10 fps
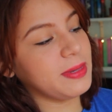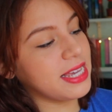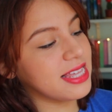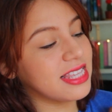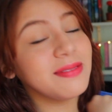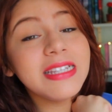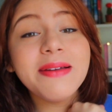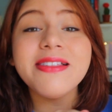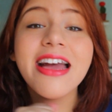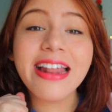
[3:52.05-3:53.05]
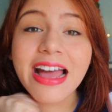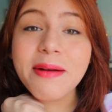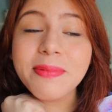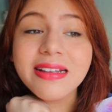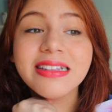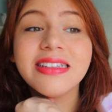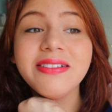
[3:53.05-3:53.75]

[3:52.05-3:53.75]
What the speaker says: because sometimes that happens.